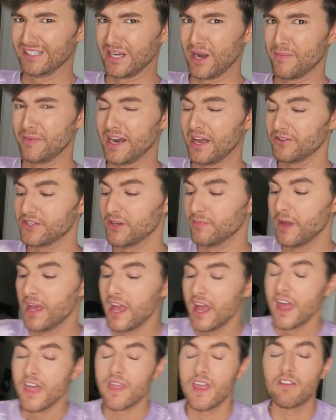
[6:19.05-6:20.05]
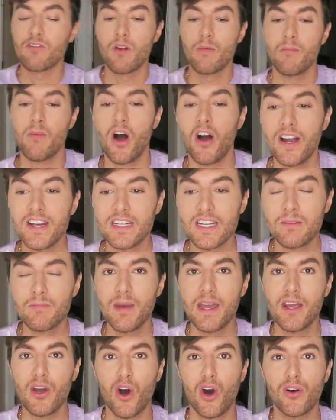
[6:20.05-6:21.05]
can't pronounce them. They reminded
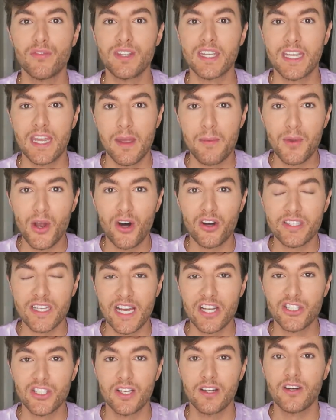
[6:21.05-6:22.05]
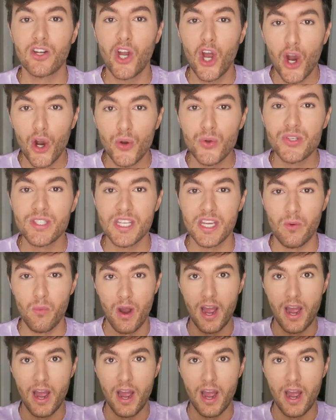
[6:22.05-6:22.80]
me of the Kim Kardashian cozy